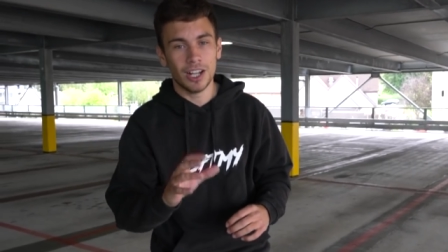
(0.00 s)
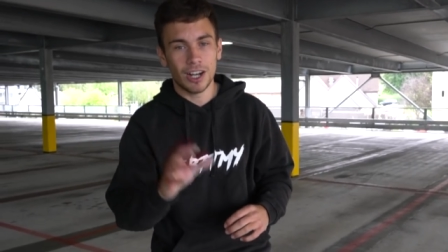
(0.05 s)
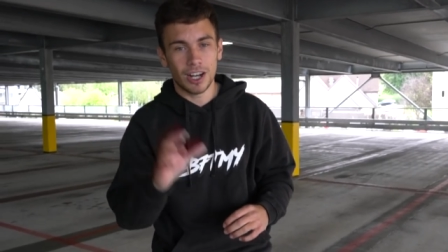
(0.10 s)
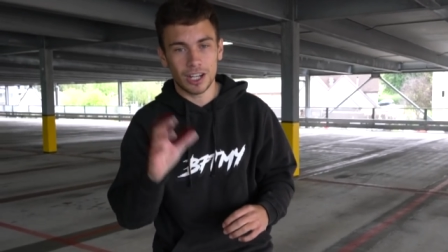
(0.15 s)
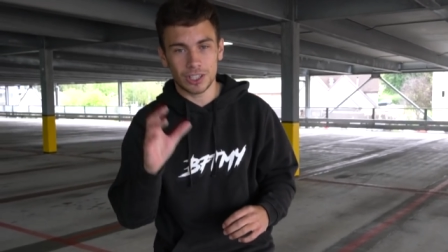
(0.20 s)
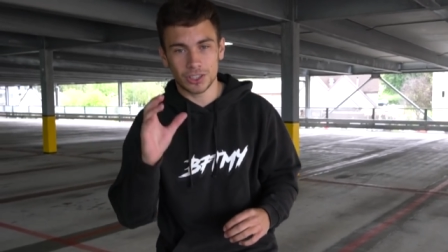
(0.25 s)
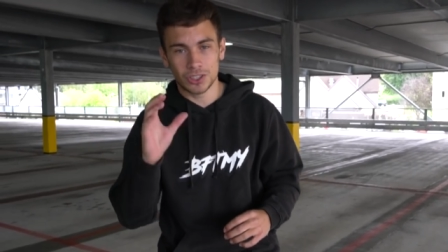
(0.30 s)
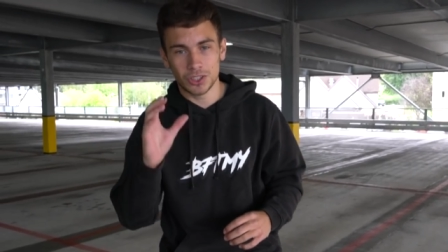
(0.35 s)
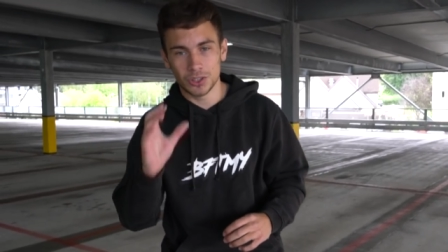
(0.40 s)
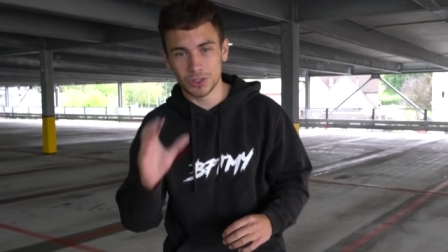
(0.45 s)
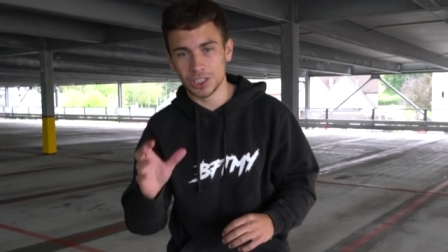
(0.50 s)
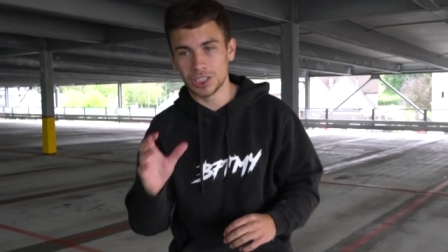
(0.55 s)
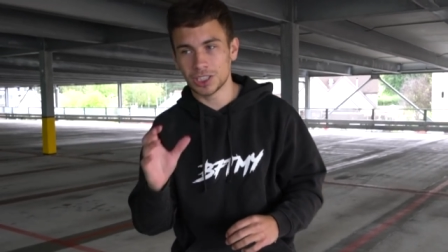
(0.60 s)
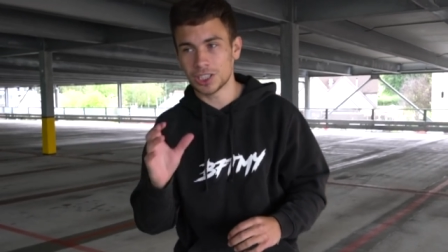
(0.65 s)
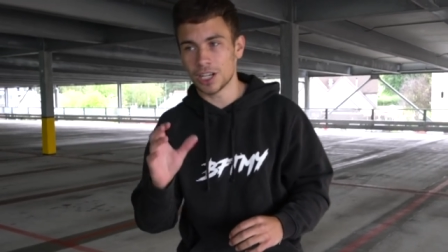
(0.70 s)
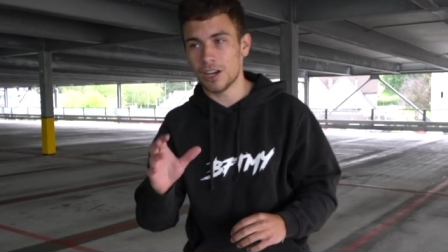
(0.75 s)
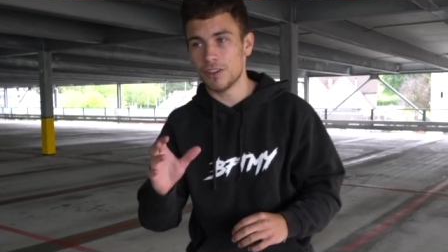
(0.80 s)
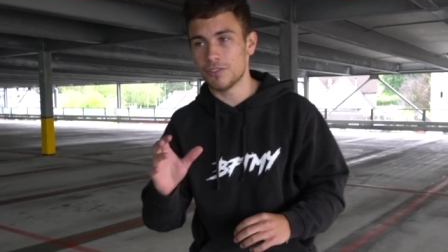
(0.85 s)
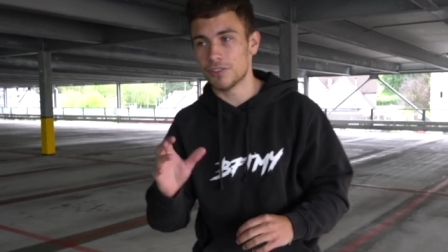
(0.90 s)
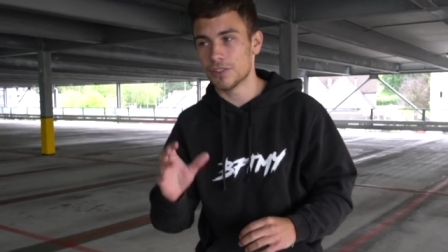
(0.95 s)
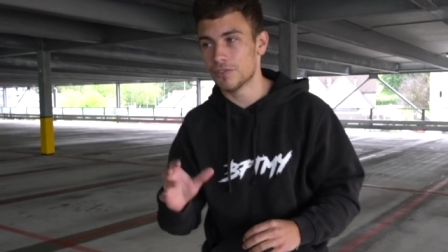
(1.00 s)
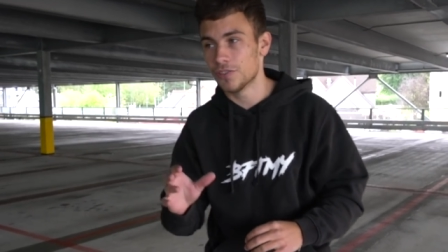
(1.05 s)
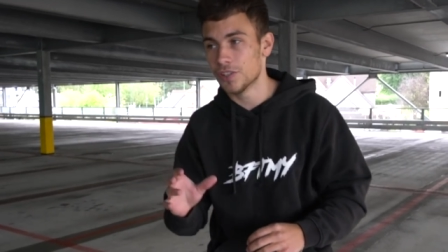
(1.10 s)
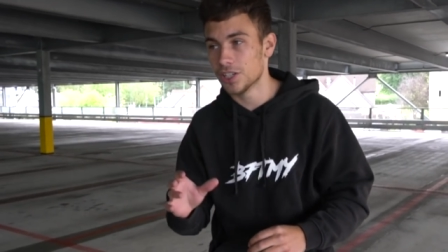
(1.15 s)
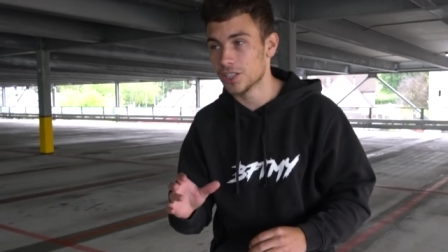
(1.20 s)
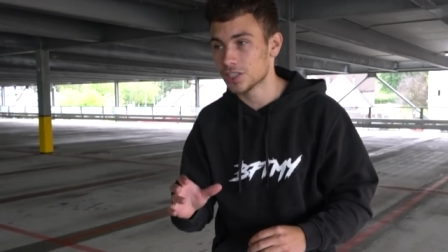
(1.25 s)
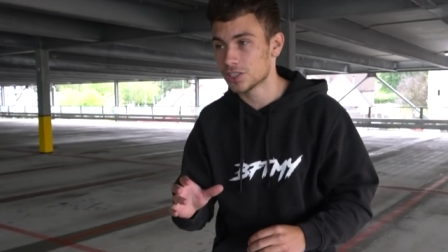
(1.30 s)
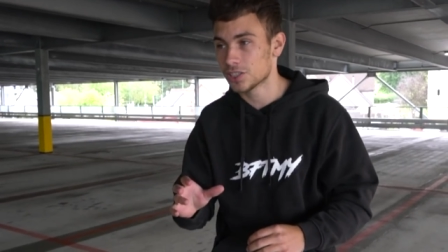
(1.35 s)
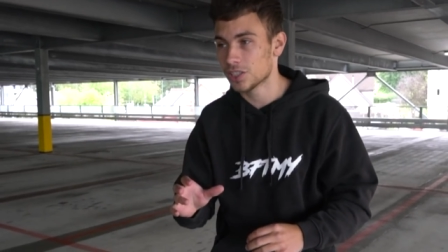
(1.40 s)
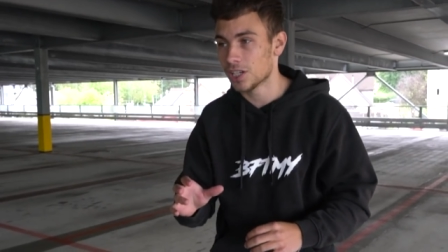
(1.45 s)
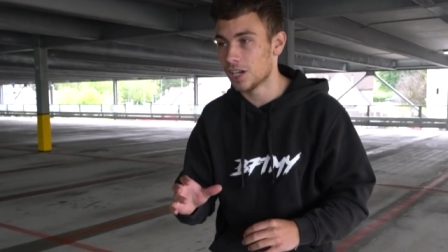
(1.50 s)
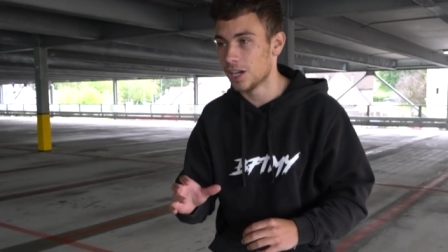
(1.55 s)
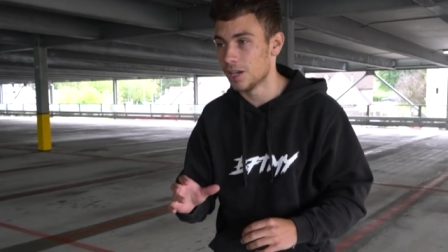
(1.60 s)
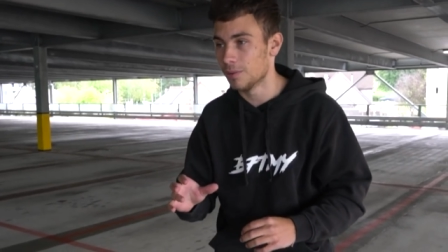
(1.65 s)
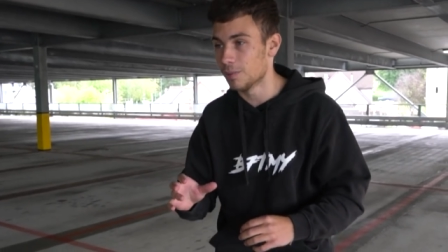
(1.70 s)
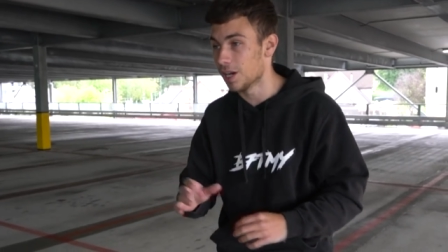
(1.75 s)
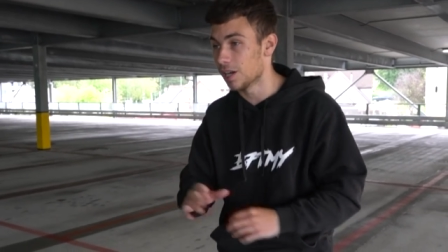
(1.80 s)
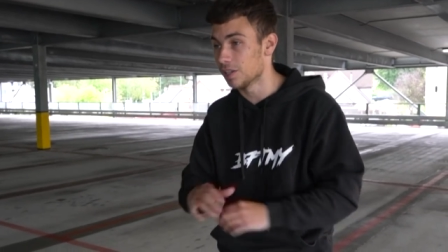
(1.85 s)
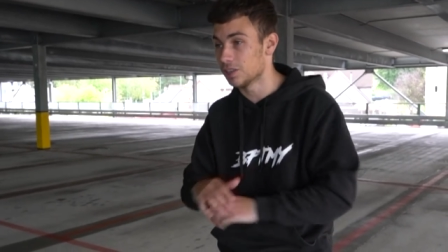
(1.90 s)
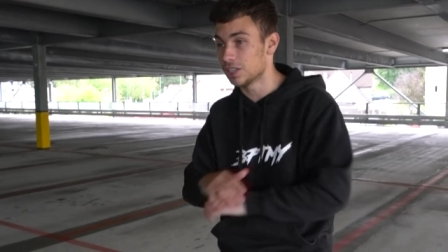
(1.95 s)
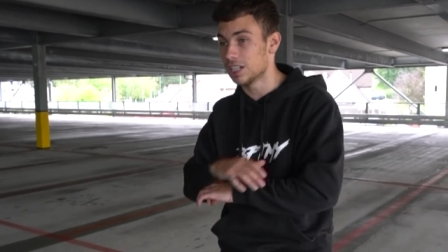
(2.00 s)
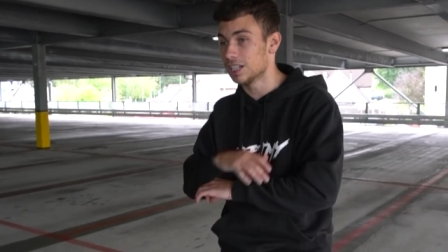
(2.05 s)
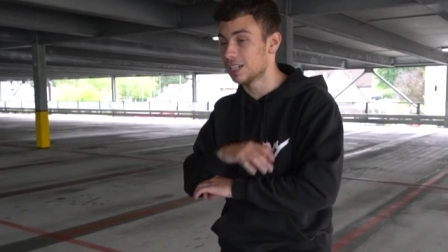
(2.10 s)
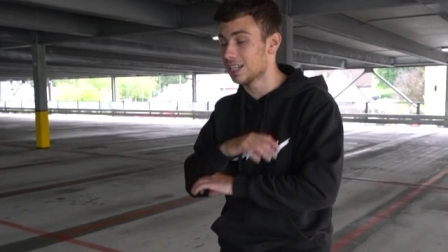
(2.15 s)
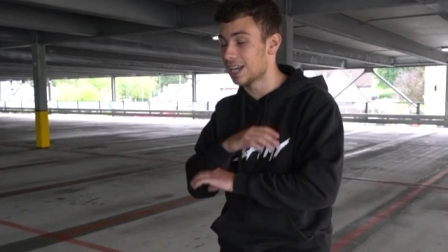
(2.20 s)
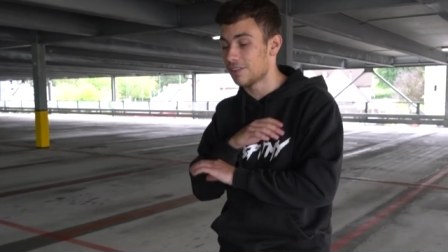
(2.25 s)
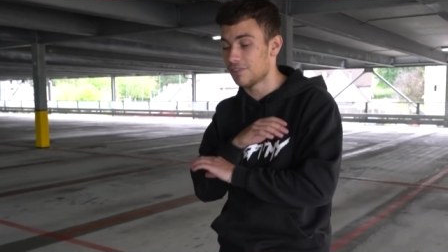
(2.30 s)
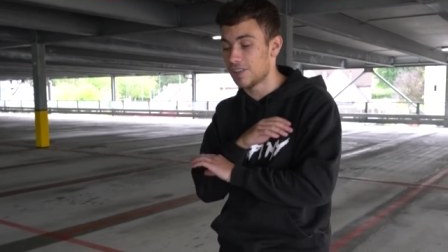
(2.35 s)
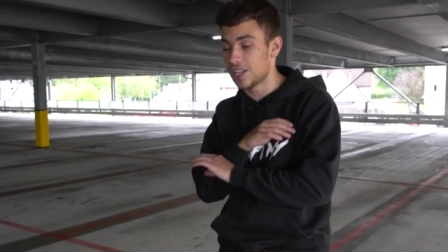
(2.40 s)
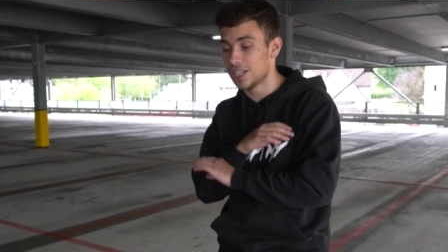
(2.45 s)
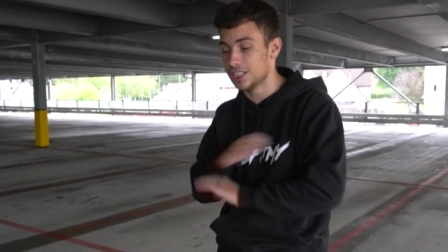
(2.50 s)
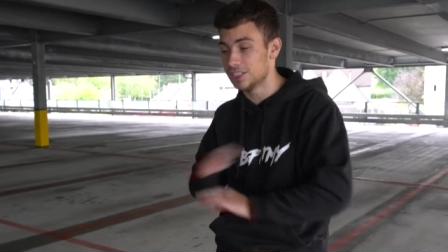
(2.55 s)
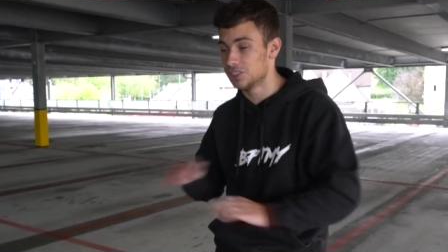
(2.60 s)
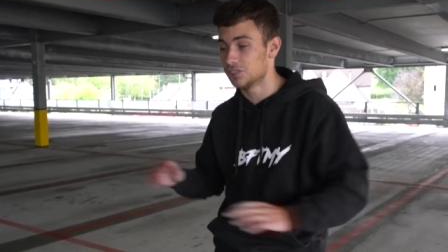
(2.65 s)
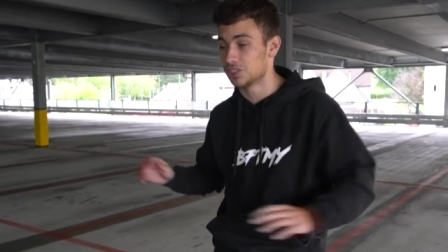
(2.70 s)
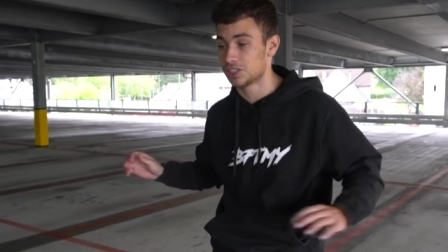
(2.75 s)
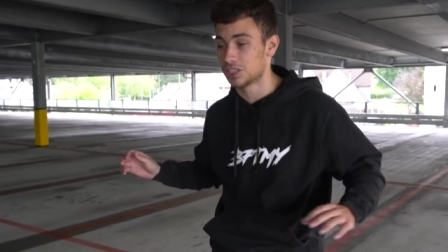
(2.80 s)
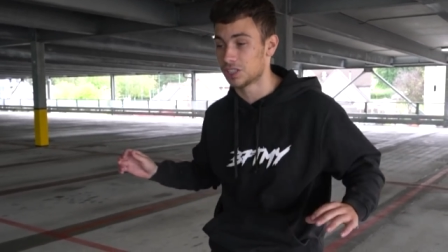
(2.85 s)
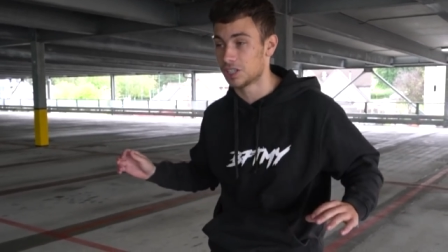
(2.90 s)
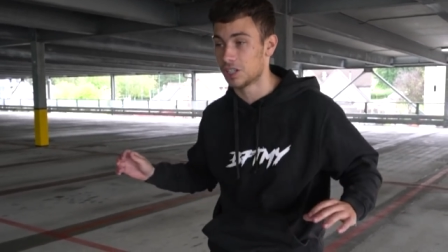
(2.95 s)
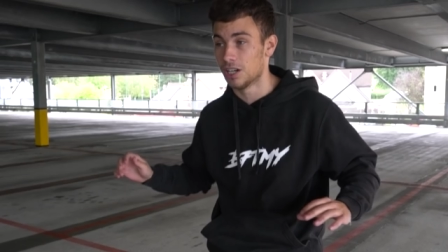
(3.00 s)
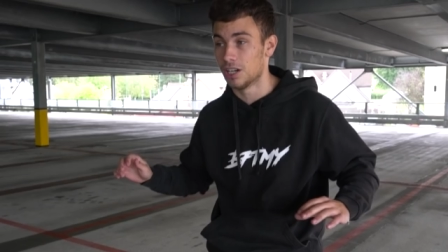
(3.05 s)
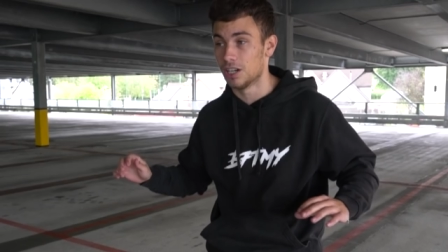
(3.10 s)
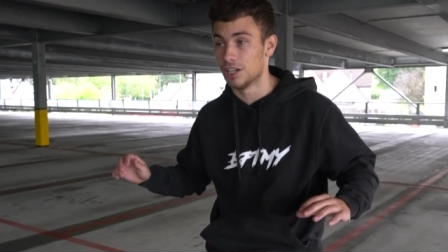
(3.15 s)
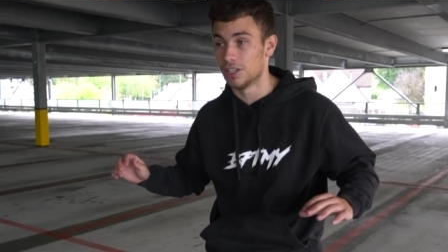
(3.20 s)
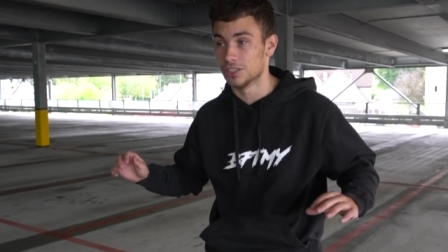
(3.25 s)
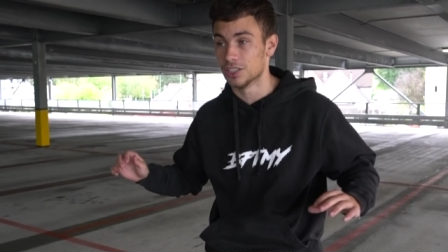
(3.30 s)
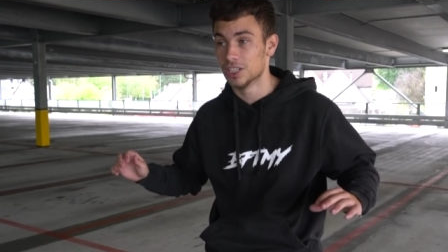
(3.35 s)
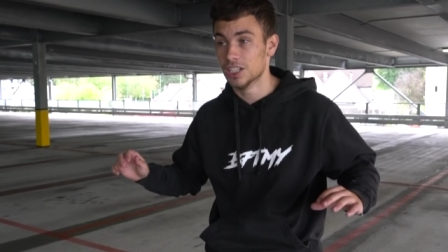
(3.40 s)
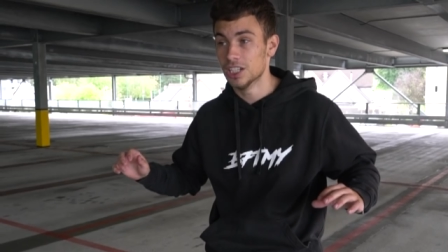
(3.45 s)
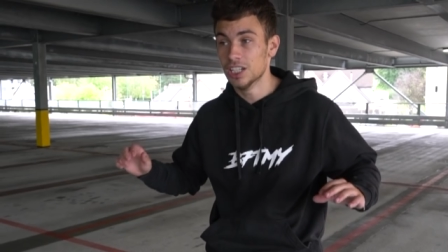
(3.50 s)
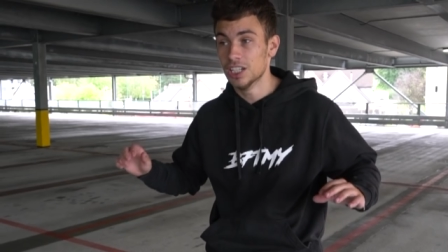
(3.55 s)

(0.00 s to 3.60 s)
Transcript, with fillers: I saw this car for the first time. I didn't have any interest in cars